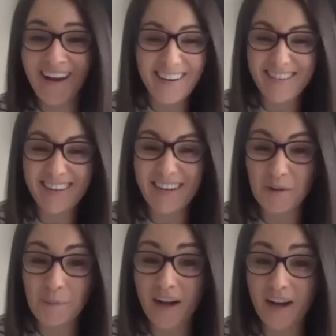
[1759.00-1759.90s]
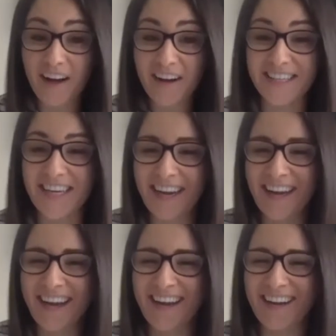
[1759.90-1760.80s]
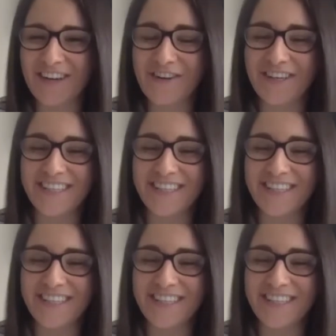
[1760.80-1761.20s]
The little perks. You can